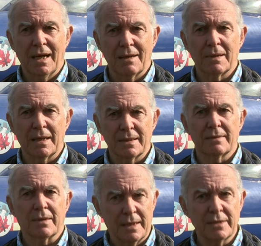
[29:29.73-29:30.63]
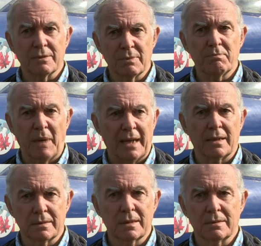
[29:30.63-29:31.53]
And then the engine would
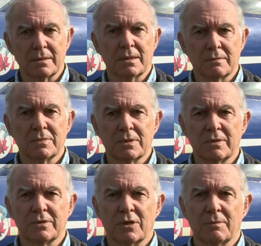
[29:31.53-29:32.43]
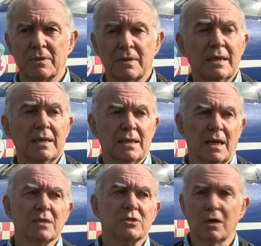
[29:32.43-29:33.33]
bang, and then you're in trouble.
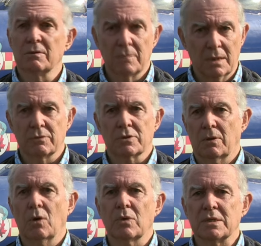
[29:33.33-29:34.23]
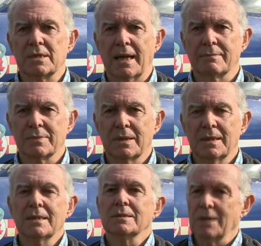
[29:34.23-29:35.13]
So it was always slammed.
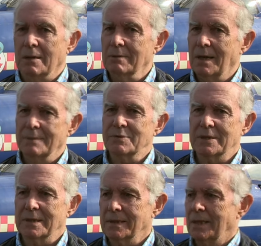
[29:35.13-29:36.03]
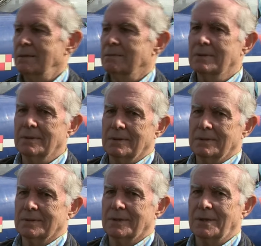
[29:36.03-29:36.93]
So I'm sitting there,
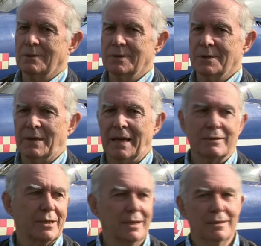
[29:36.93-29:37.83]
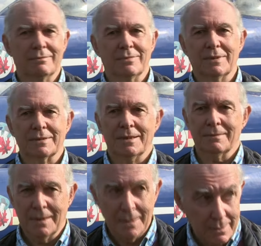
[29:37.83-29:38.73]
good old Louis out here. That's it.
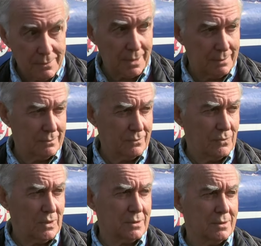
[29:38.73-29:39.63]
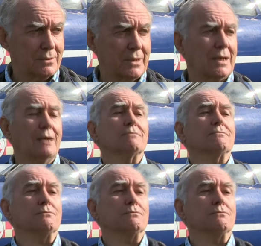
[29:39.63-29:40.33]
Right, one, two, three, go.